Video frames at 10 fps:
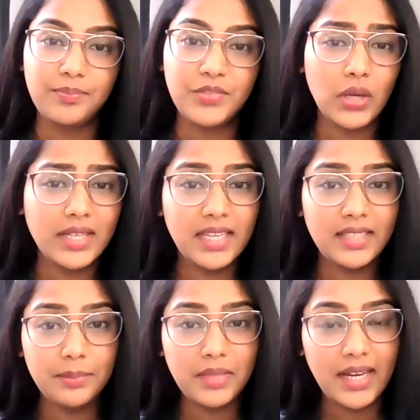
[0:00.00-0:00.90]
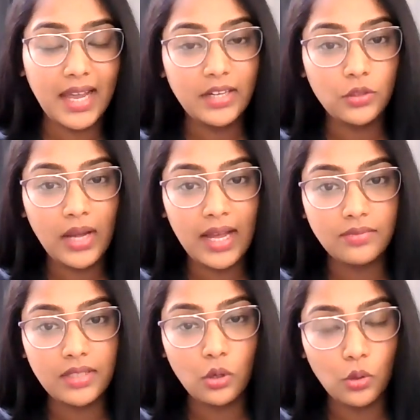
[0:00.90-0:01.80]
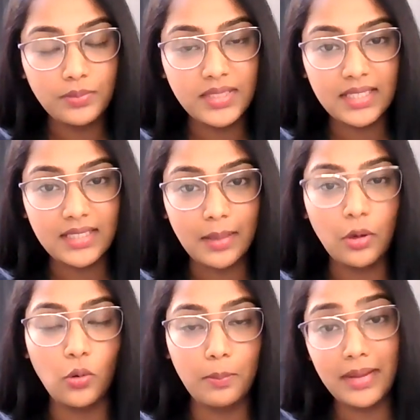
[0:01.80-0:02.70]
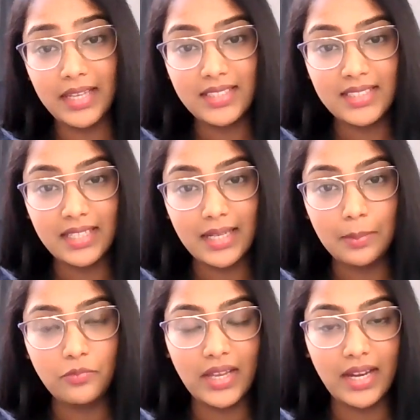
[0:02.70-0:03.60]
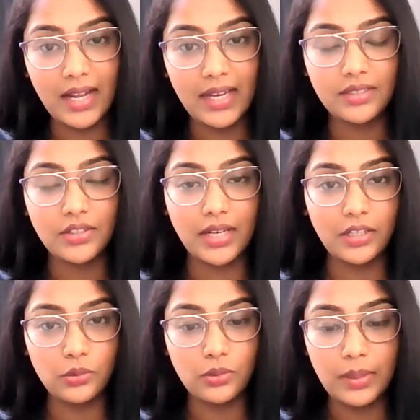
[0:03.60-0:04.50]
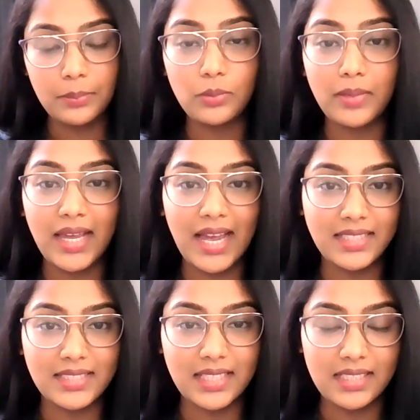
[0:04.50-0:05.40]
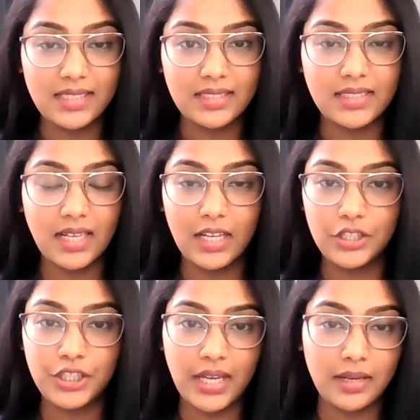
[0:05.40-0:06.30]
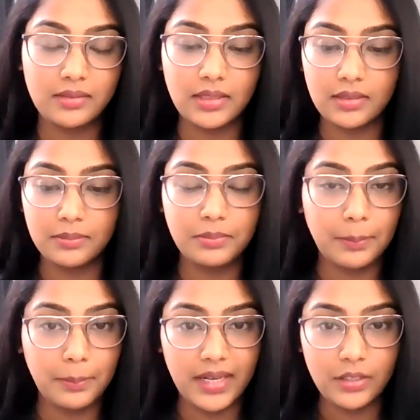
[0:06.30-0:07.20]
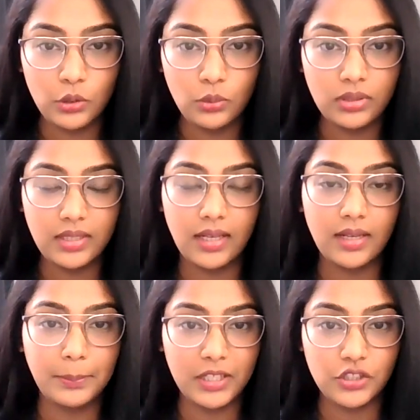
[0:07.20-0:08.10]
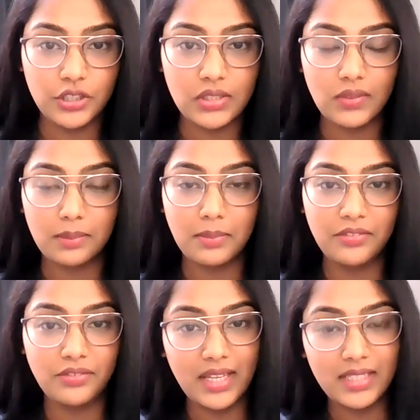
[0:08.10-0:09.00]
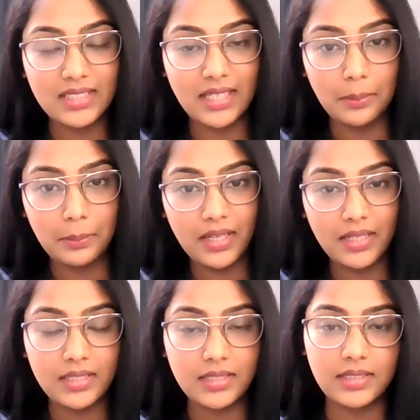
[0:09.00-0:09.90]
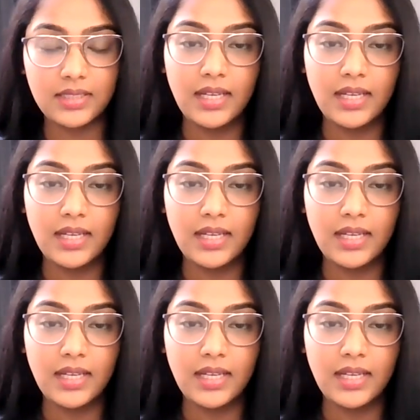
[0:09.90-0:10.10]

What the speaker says: So I said them that I do have a home bench setup where I try to improve my hand skills, share the prepared tooth pictures with my friends and peers,